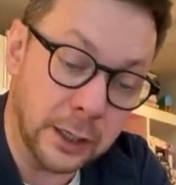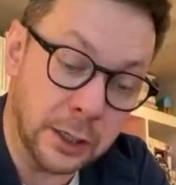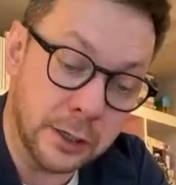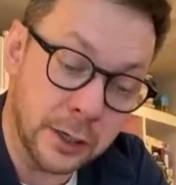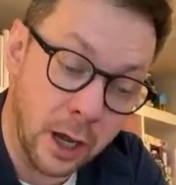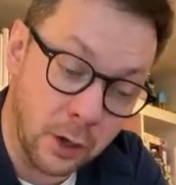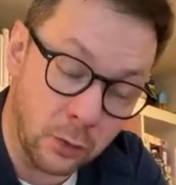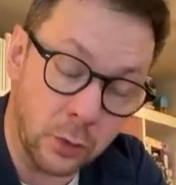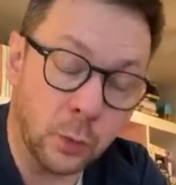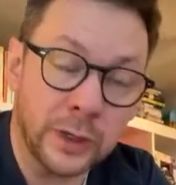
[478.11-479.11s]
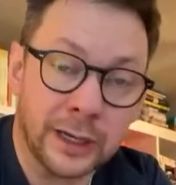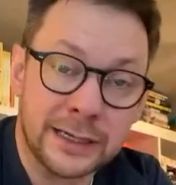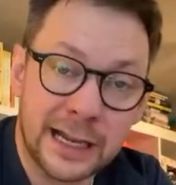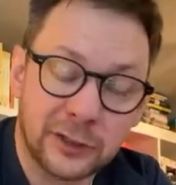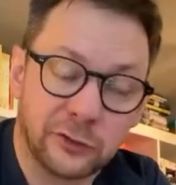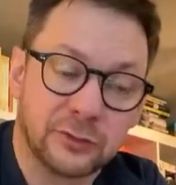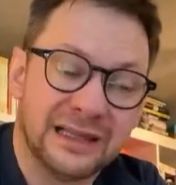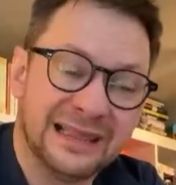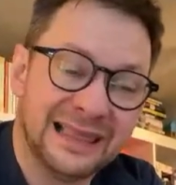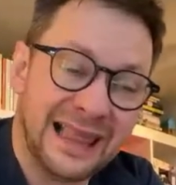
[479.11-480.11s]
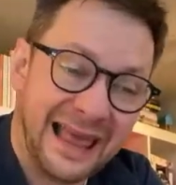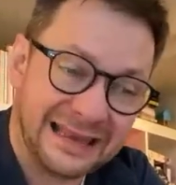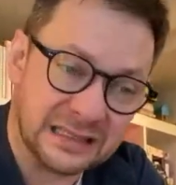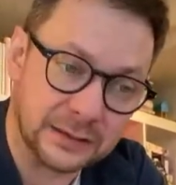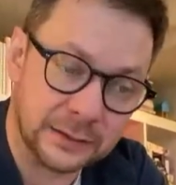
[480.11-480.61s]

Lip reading: know we are naturally led